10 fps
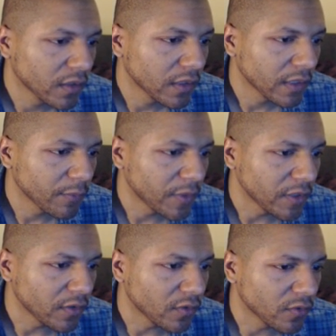How
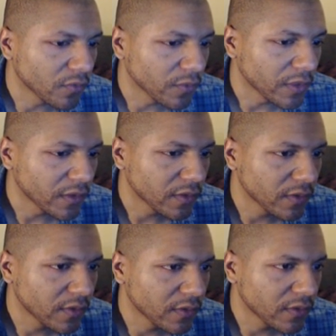many grid
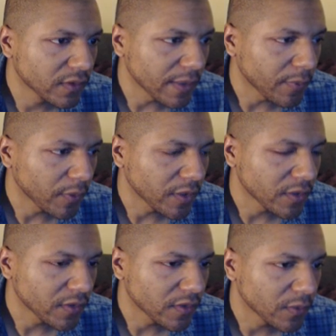
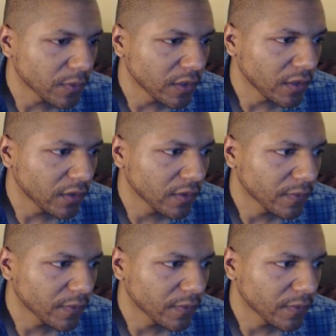separations do we need?